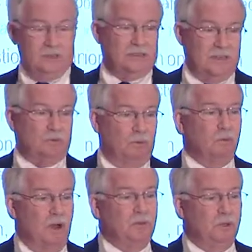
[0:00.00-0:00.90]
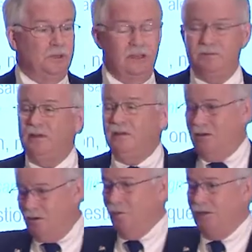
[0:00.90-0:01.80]
at least that's what we want to believe.
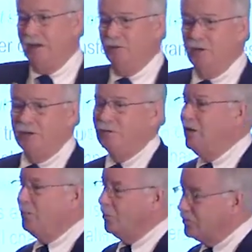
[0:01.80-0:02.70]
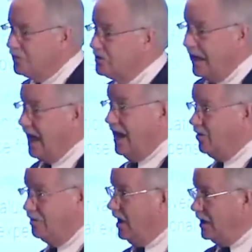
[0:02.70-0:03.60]
Go take a look at your numbers, just a hand
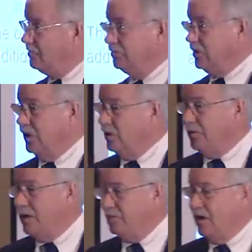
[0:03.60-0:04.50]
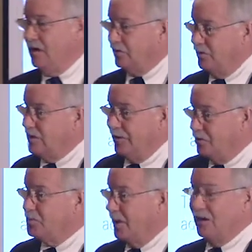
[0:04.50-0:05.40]
grenade. You know, if it turns out
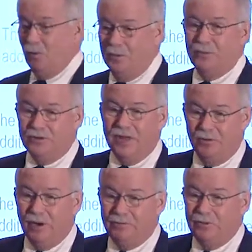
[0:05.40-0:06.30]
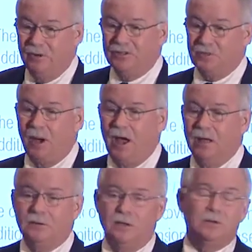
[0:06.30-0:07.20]
you're spending one percent of revenue on S P
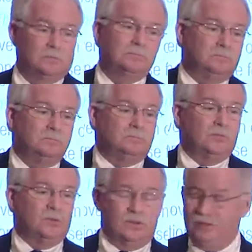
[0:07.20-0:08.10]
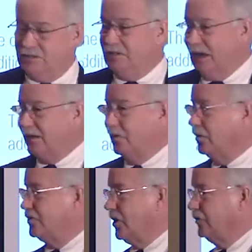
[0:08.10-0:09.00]
A, there's a, this is a technical
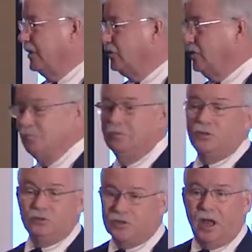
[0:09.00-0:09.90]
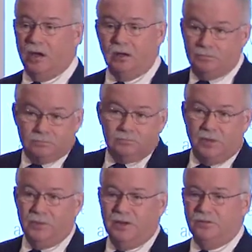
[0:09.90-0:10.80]
consulting term, you suck.
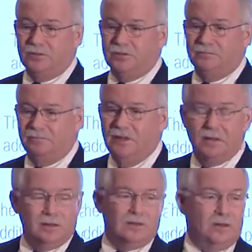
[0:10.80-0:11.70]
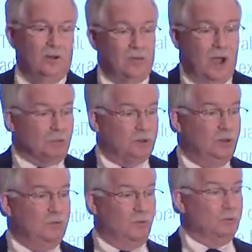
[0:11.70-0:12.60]
I mean, it just, you know, the
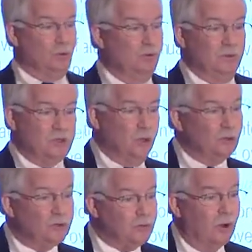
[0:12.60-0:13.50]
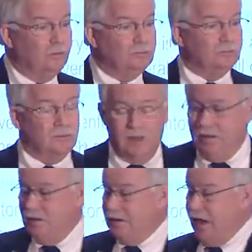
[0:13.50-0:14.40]
opportunity for improvement's huge though.
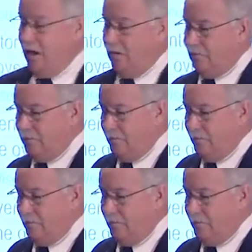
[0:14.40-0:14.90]
Now,